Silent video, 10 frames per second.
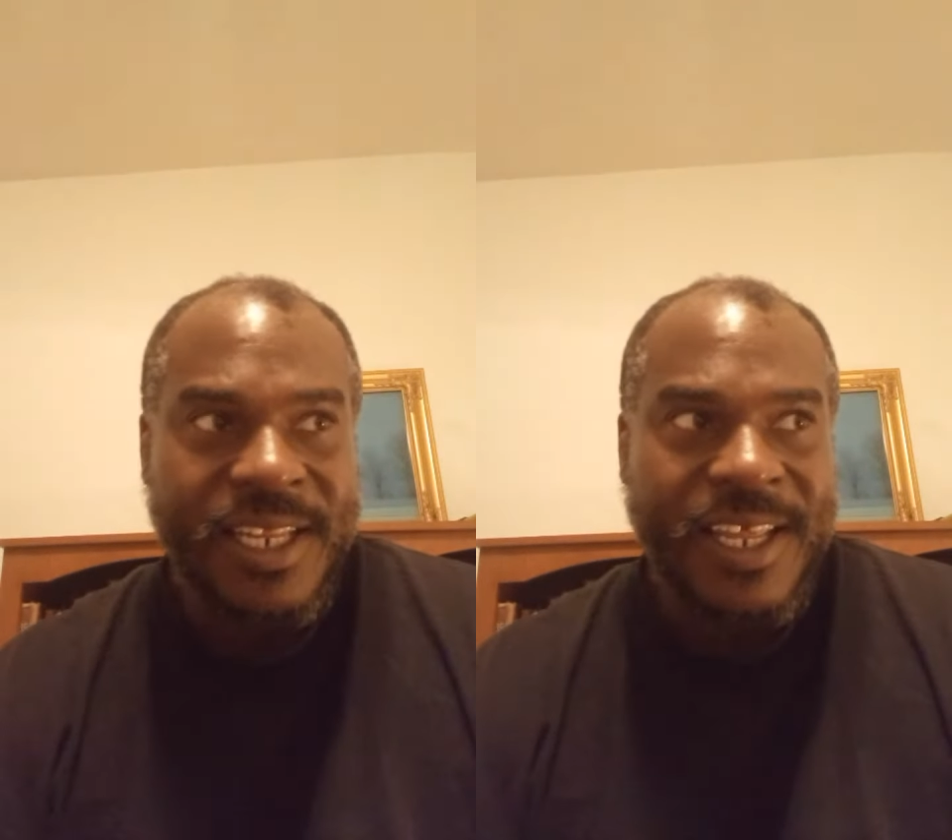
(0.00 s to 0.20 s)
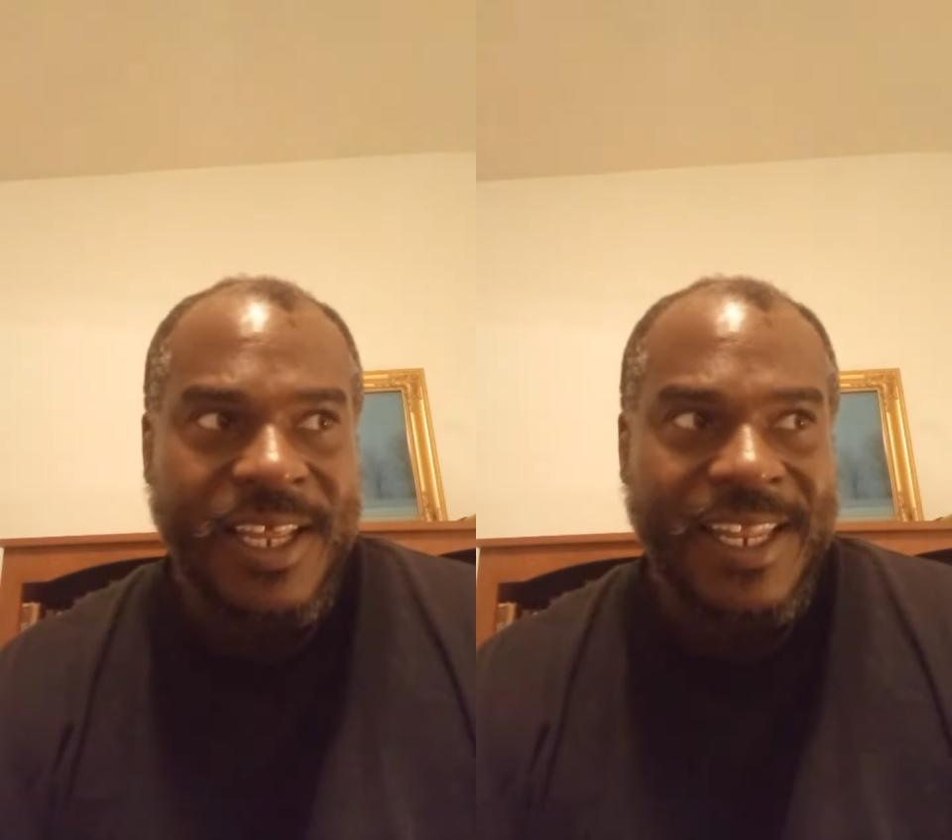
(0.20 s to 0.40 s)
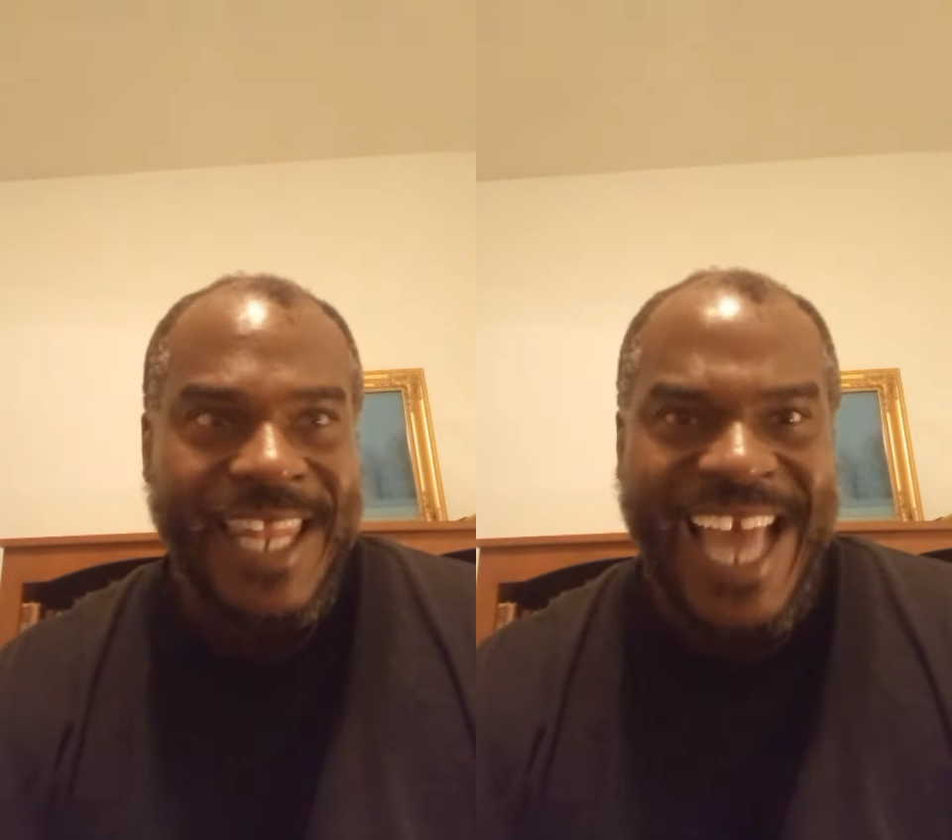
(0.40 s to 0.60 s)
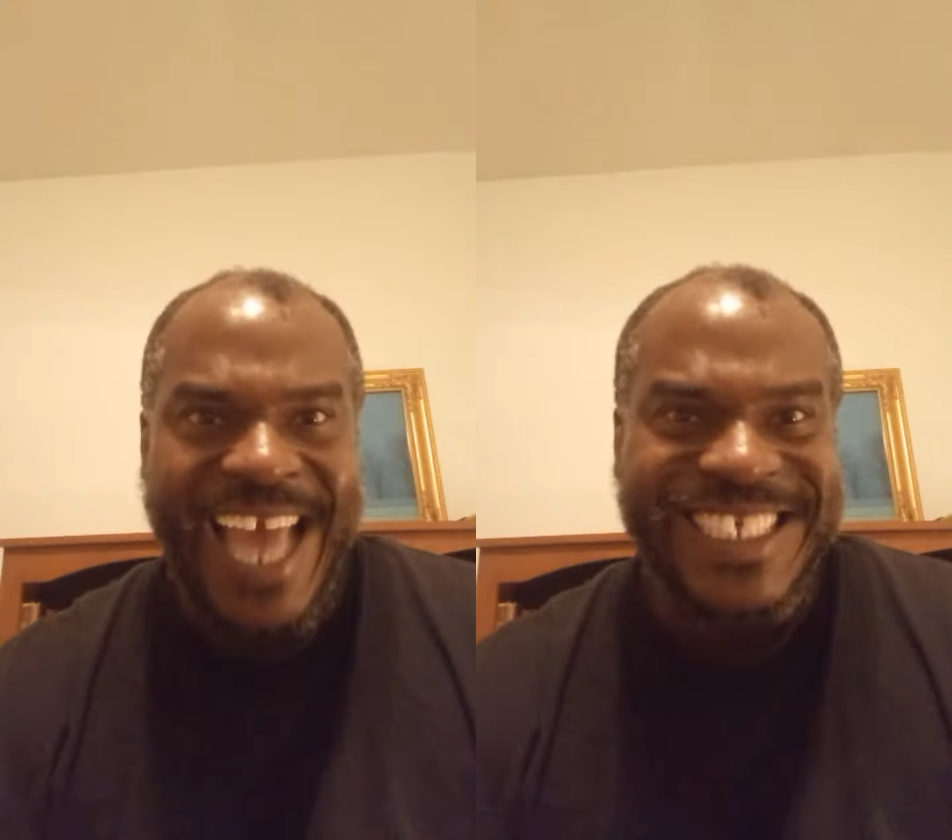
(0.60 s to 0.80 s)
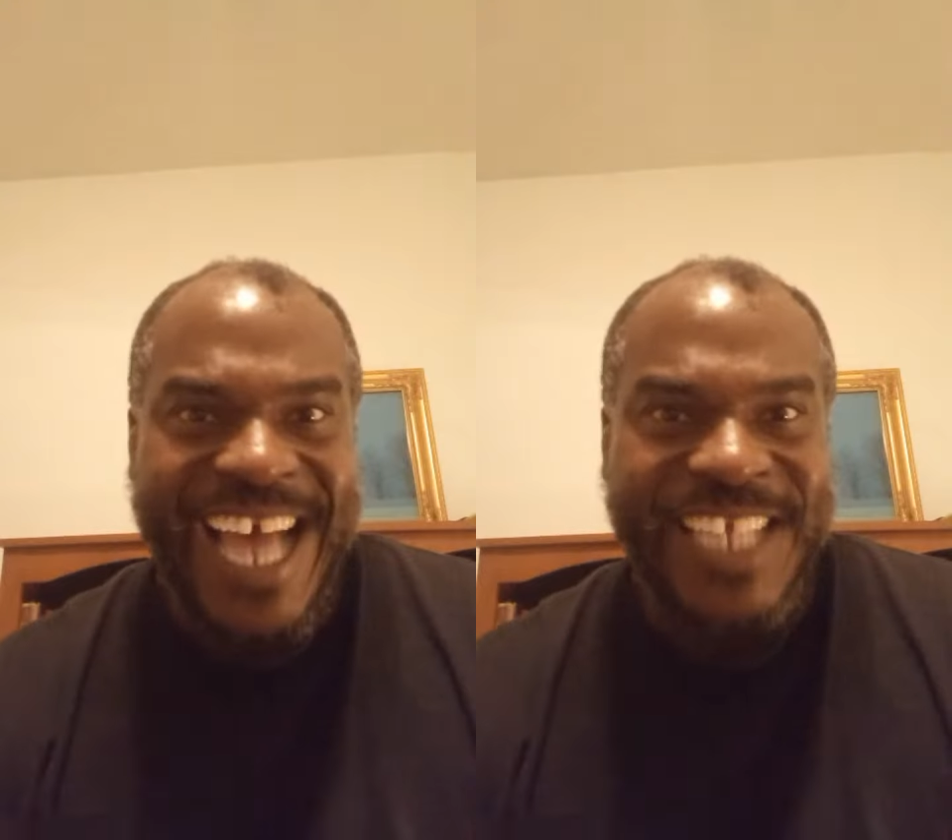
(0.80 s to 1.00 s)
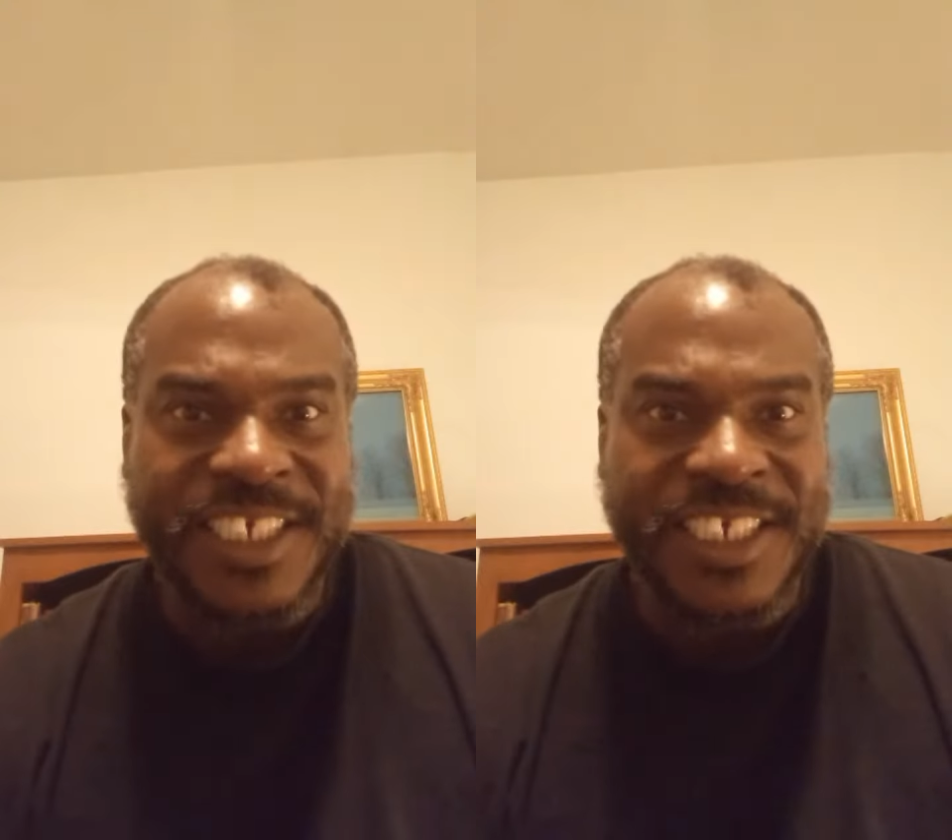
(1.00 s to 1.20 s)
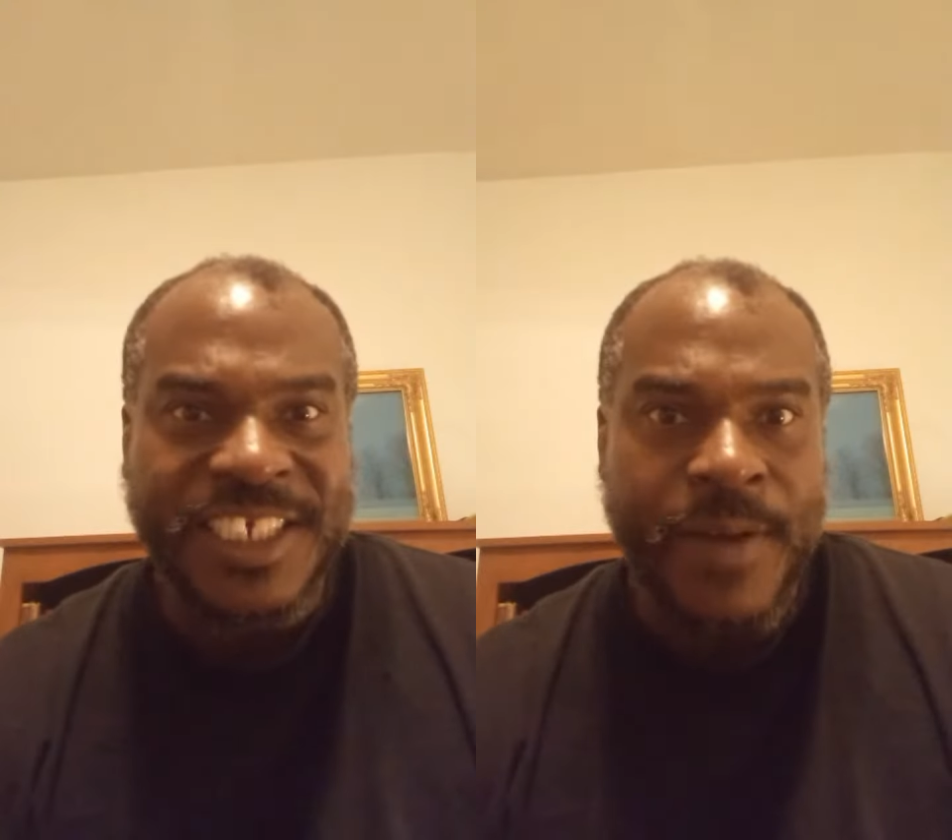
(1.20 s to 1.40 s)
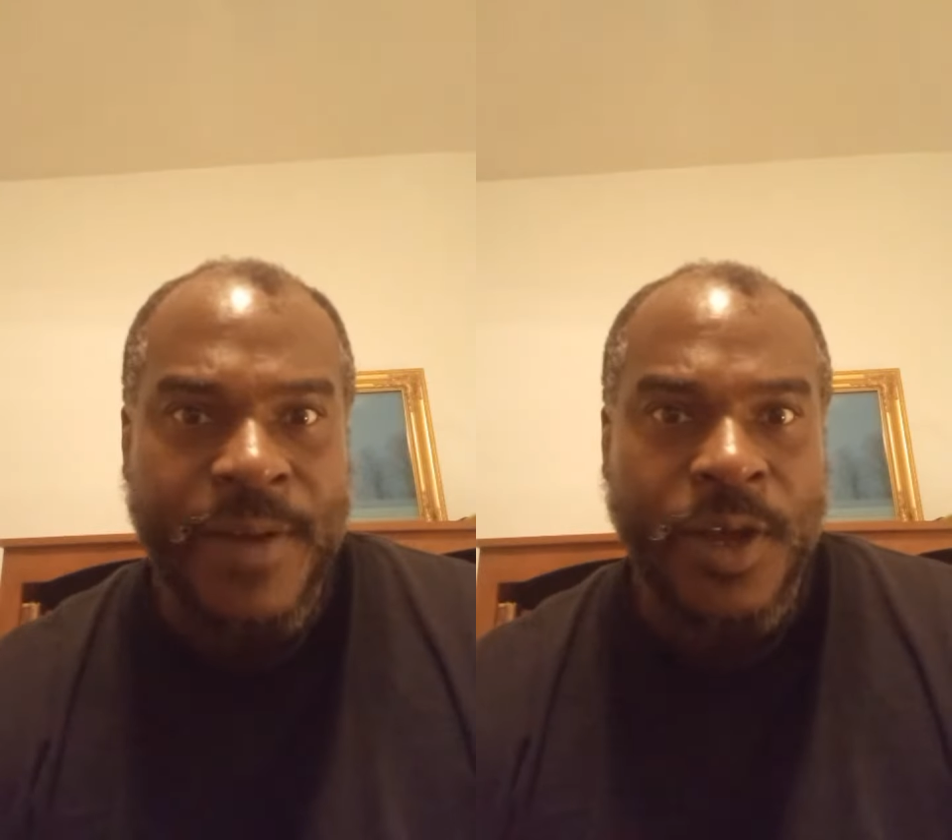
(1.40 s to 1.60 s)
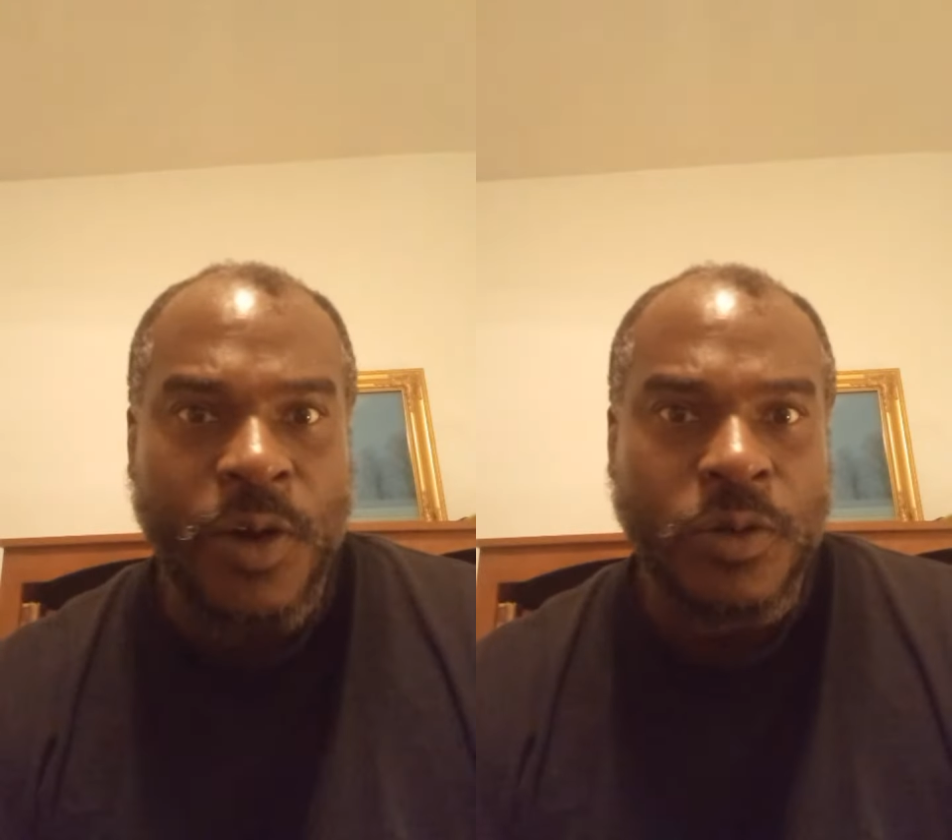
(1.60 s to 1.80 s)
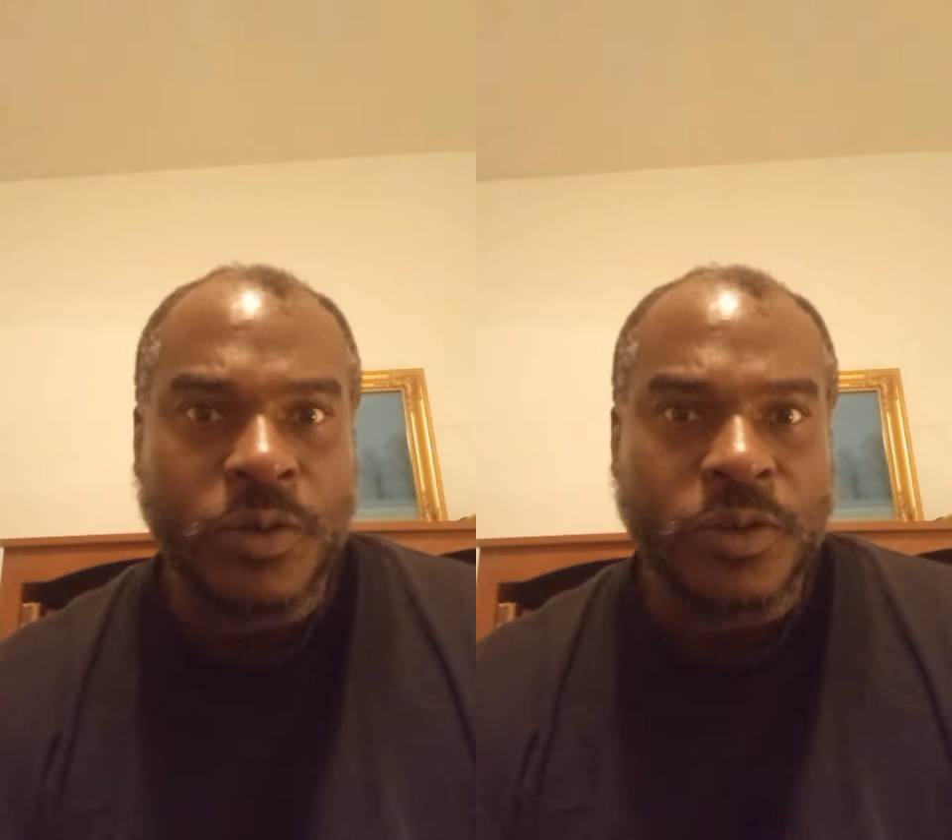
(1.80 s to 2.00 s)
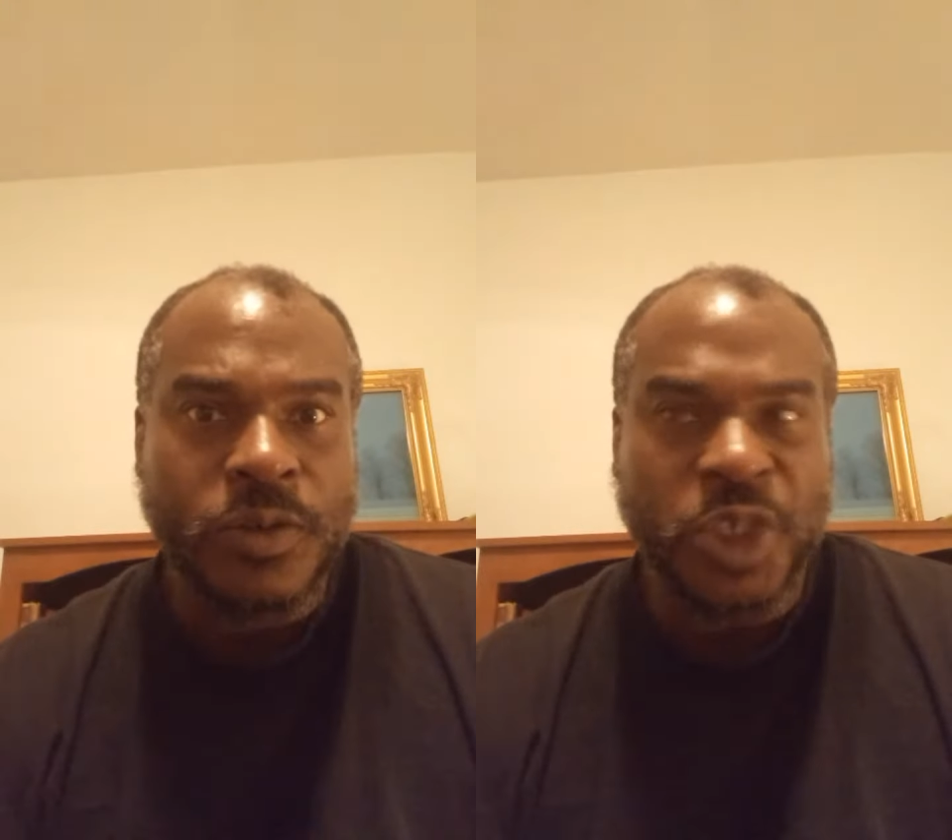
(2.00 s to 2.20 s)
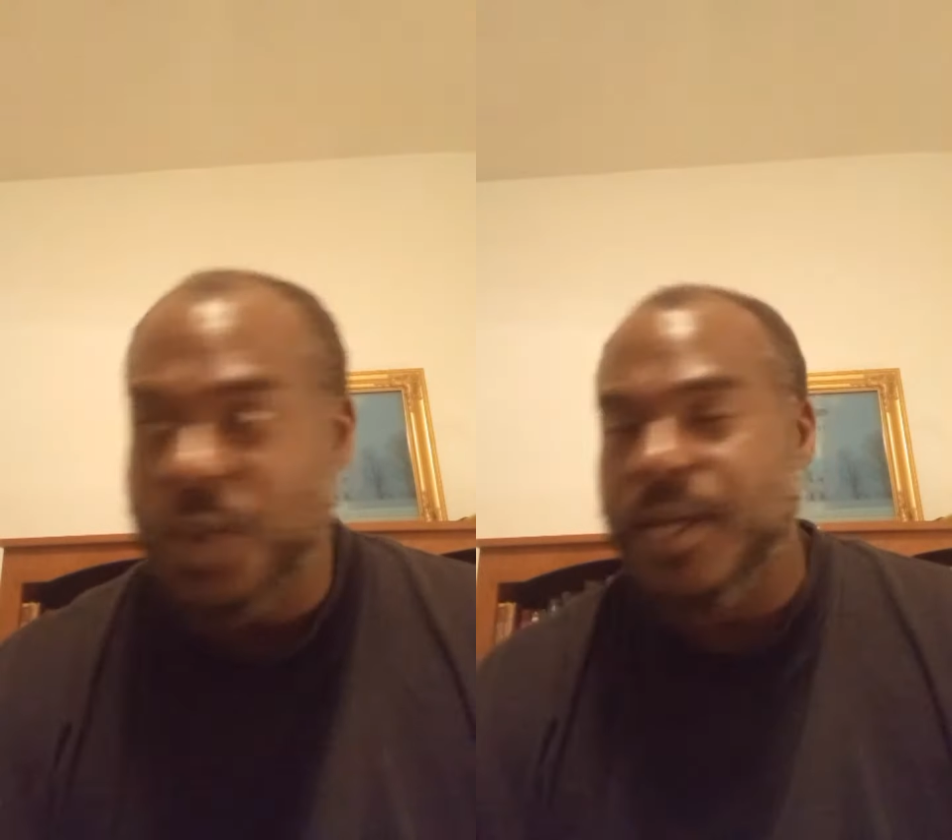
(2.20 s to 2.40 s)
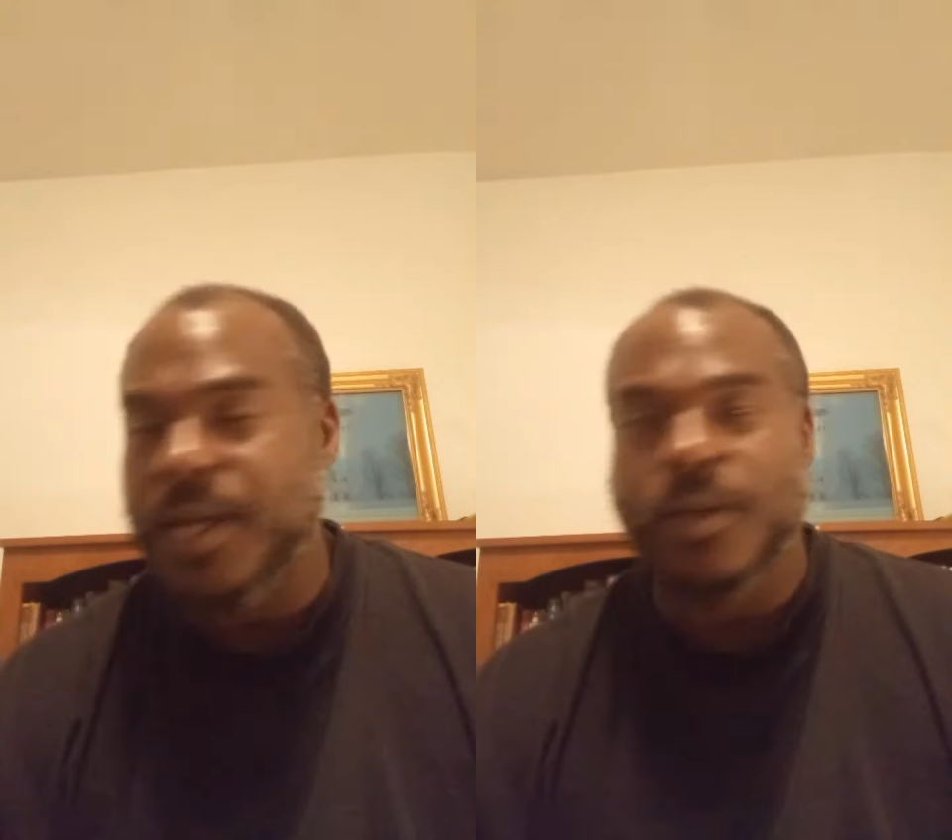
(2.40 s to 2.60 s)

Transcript: lights out scenario drill.